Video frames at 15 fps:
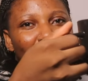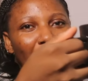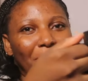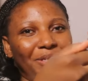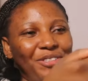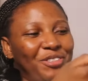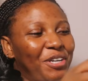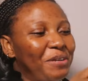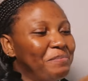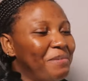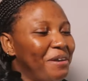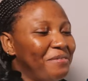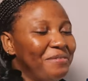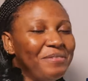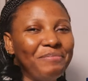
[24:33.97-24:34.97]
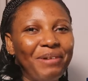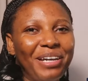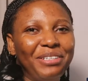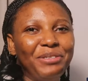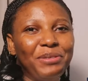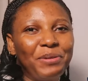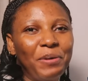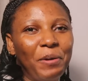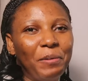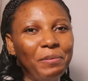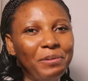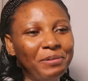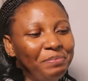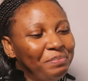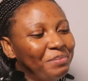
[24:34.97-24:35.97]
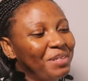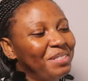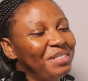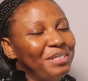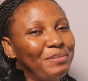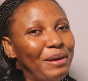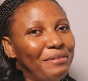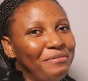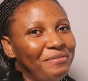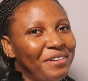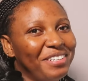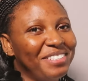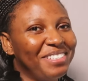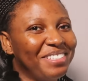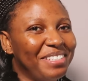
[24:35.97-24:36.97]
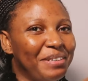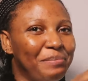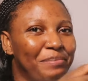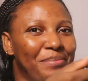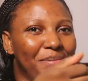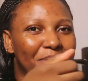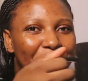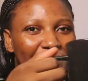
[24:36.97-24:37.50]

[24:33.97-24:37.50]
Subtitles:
I'm enjoying my new cup. This is my first sip.